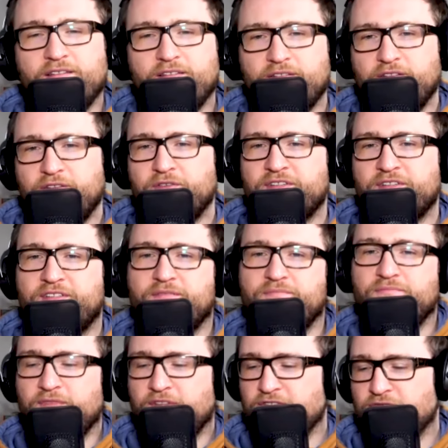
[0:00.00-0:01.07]
you just
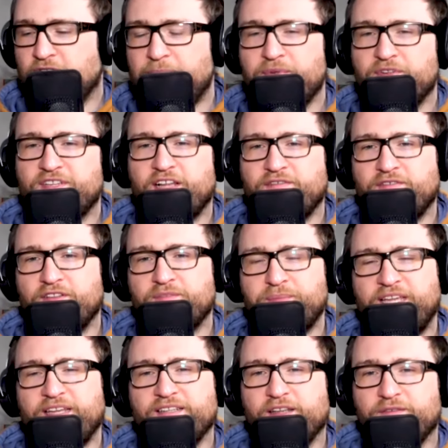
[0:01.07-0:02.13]
describe yourself as
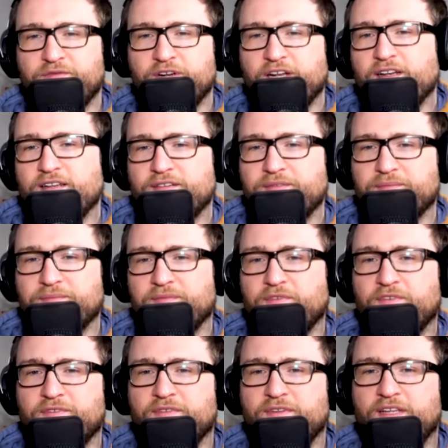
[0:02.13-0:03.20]
being different.
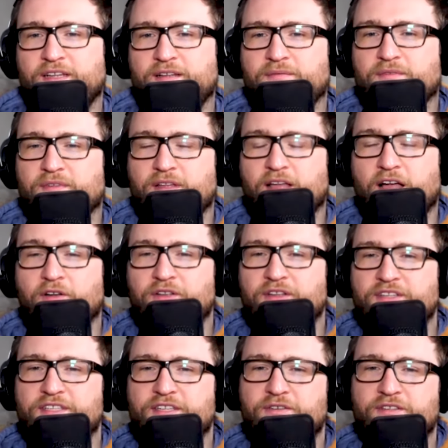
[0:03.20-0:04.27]
Um, how do you
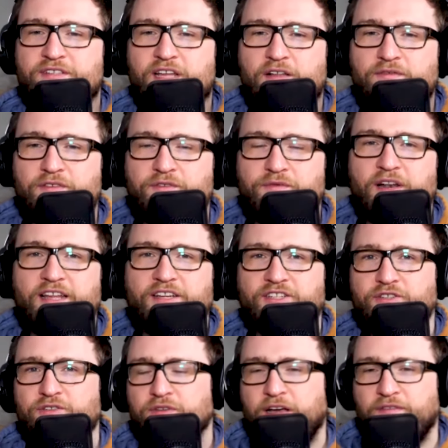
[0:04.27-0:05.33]
see yourself in
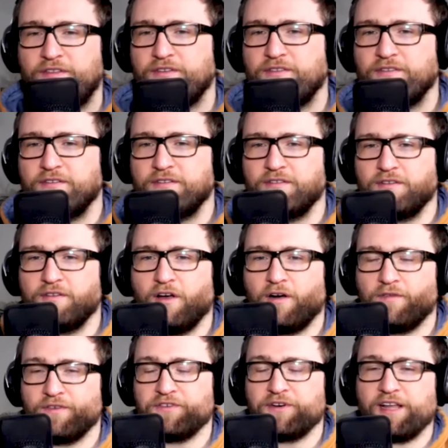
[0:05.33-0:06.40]
relation to other
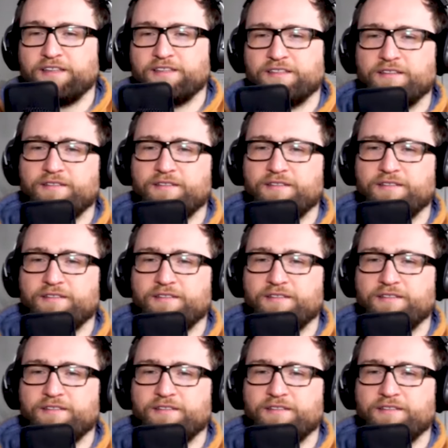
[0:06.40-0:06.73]
offerings?